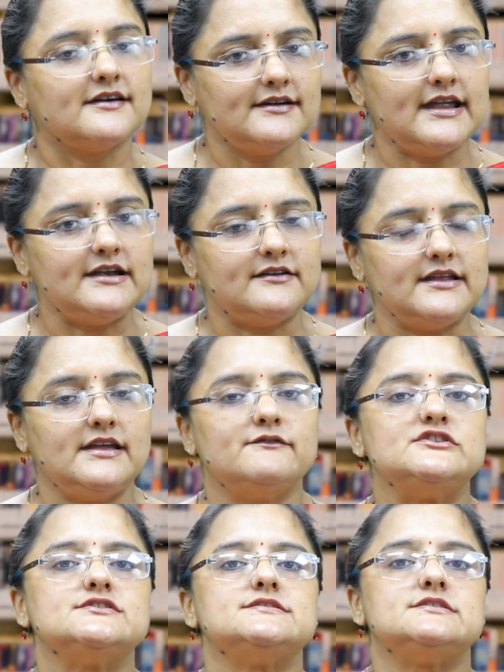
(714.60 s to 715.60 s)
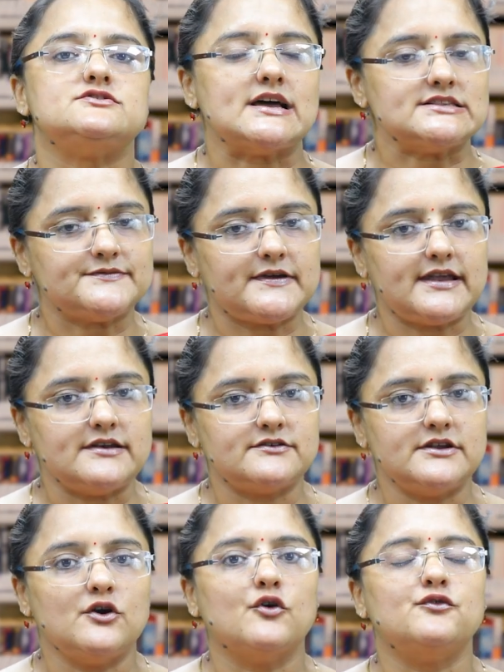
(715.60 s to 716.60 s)
Third entry, which is the transfer
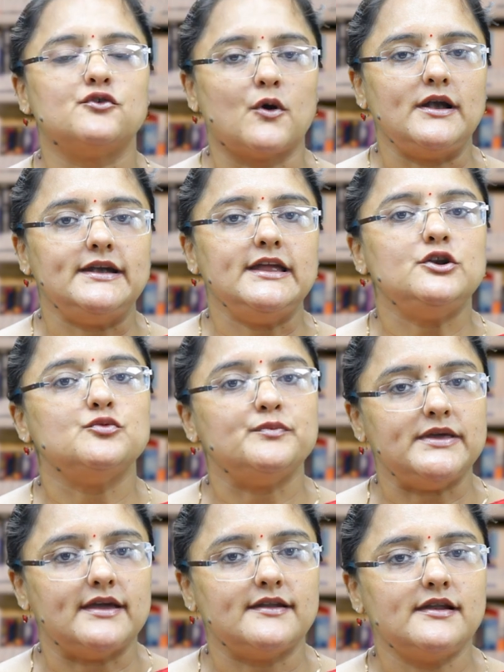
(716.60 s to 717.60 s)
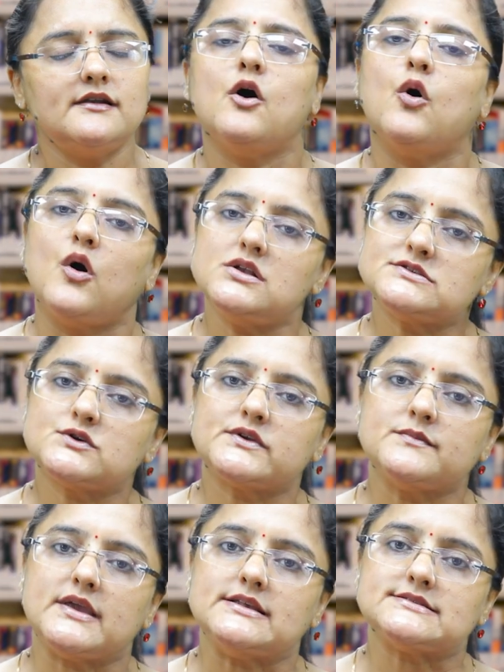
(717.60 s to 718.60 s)
entry of royalty to P&L,
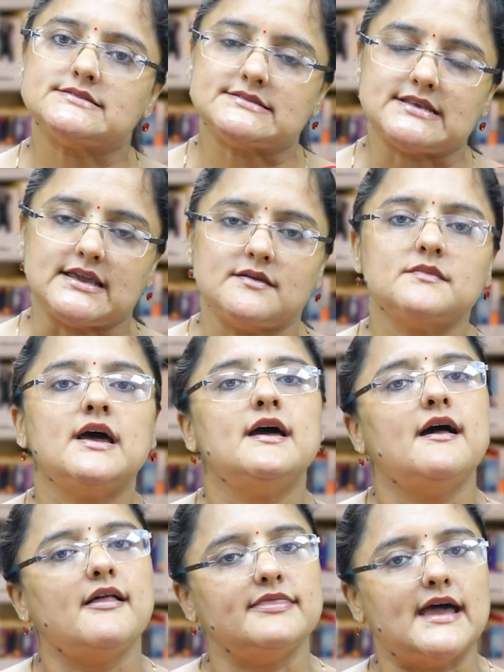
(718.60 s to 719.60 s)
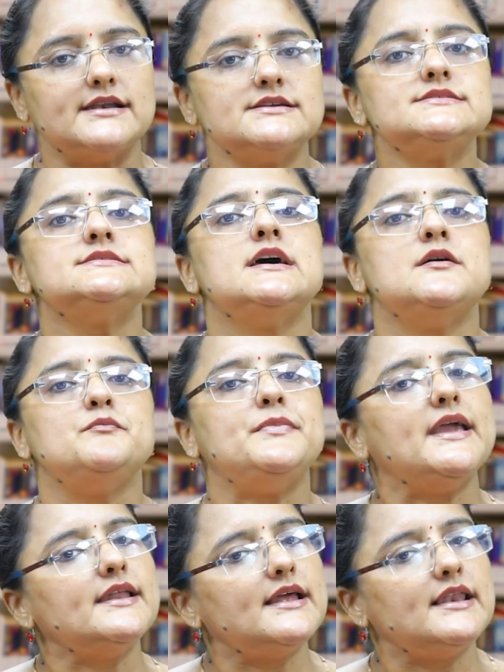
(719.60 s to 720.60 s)
also remains the same, that is
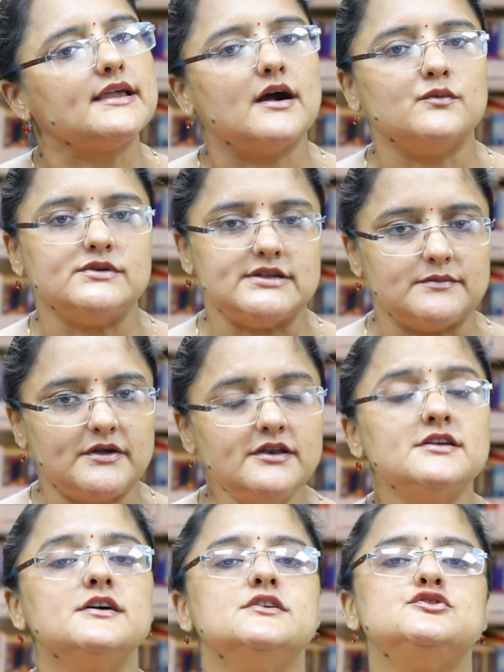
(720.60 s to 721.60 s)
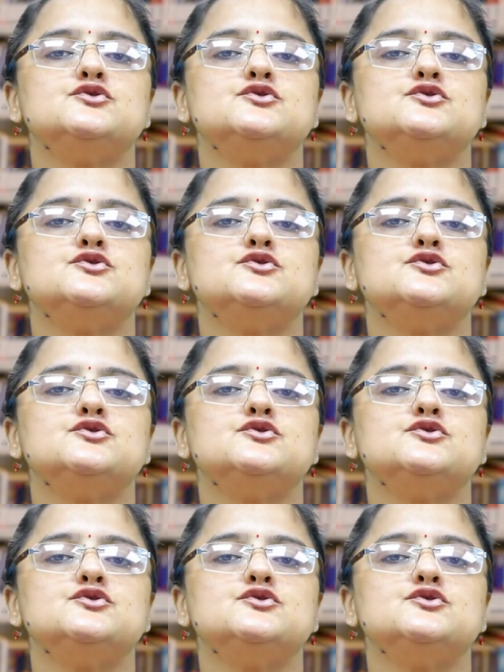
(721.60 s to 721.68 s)
P&L account debit